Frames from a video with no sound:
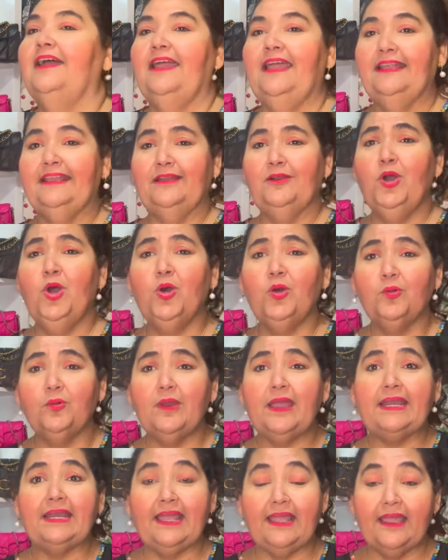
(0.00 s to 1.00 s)
And
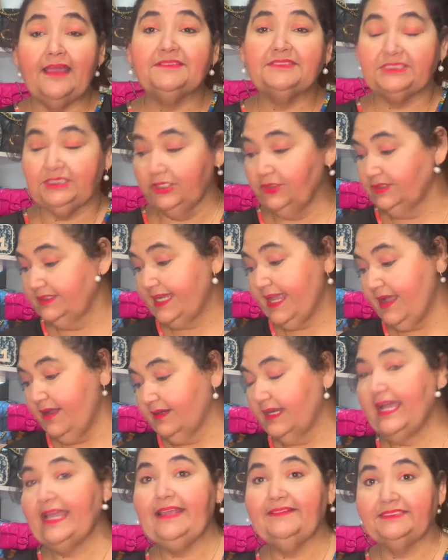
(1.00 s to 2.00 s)
I've slowed down.
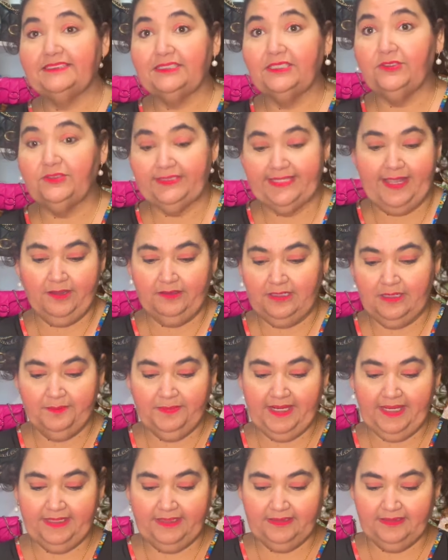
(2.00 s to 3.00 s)
I have slowed down. I'm
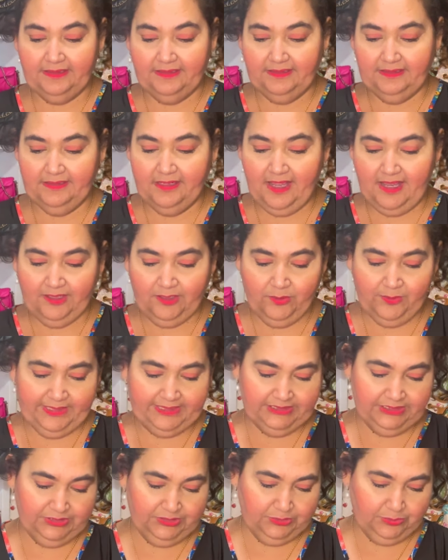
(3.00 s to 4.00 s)
like not going
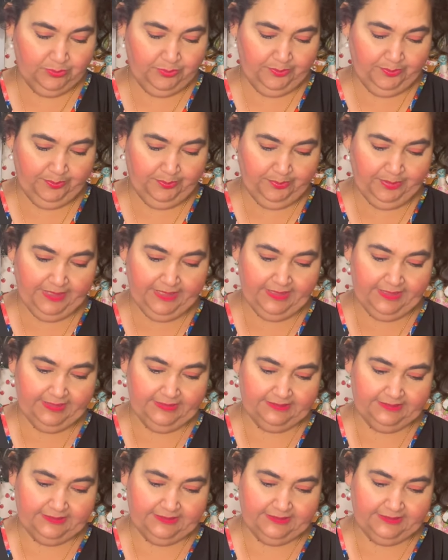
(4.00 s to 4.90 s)
to, but